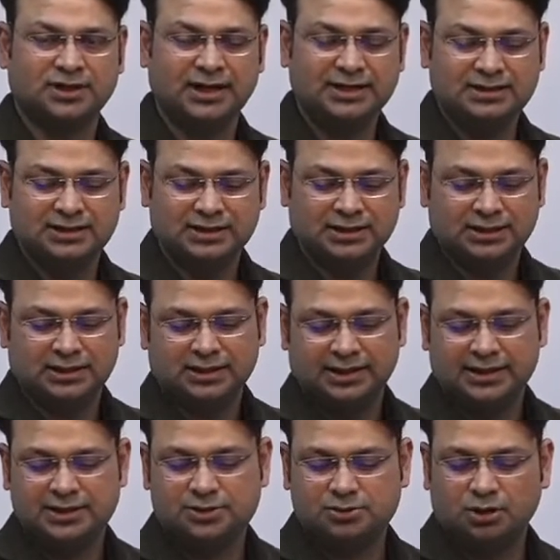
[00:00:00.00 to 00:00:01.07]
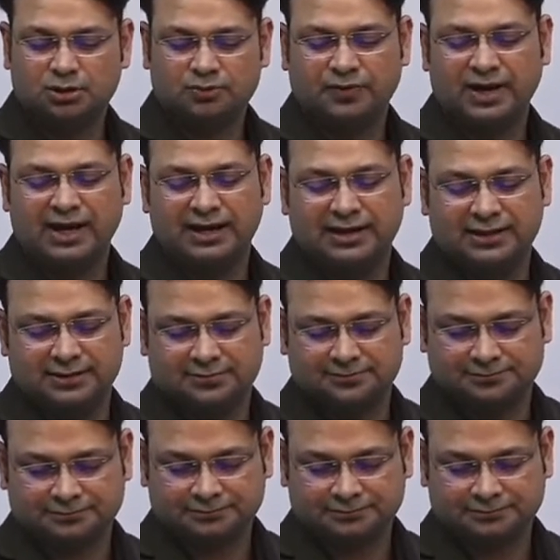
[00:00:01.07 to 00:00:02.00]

right? It is not valid.